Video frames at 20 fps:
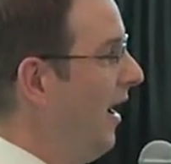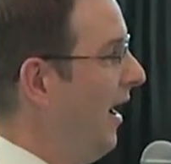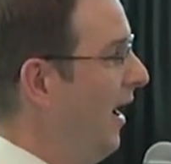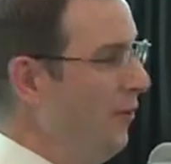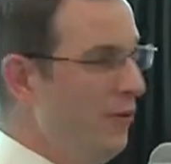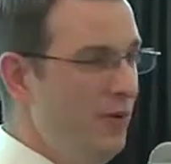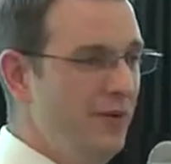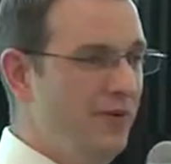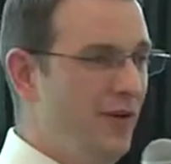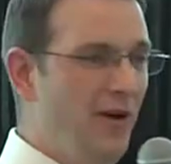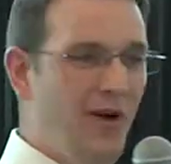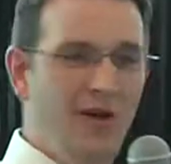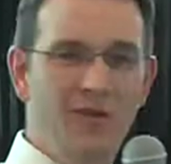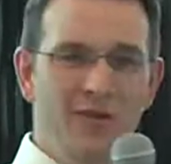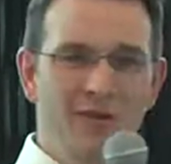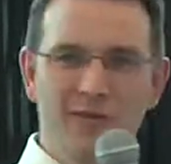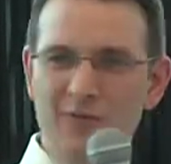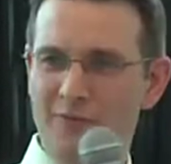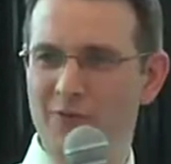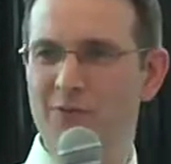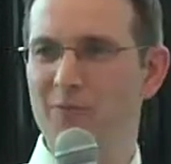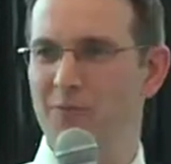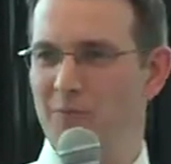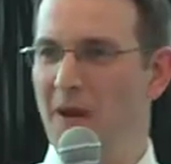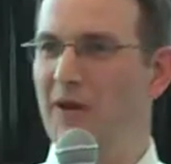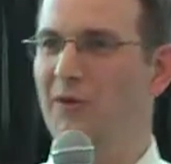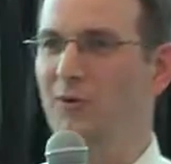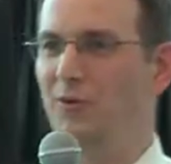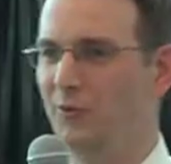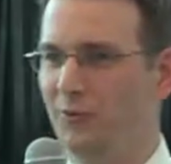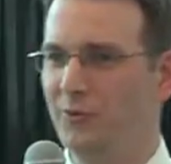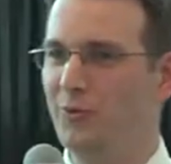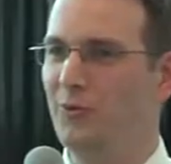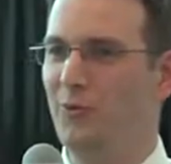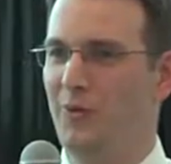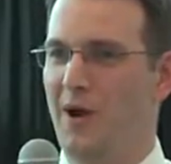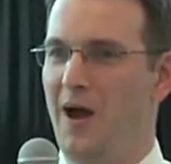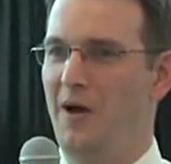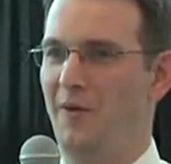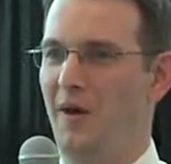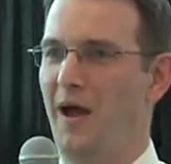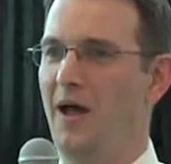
I was on the, the medical school route.